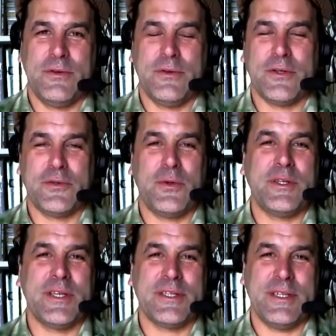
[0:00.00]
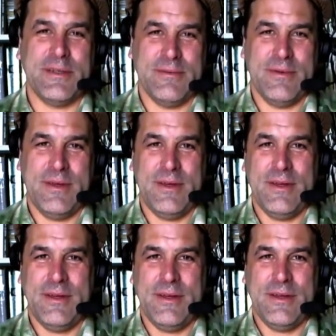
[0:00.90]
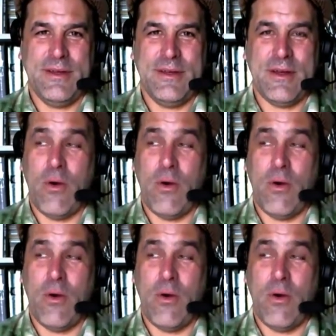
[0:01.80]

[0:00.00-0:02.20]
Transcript: 2060, or AMD jumps in and fills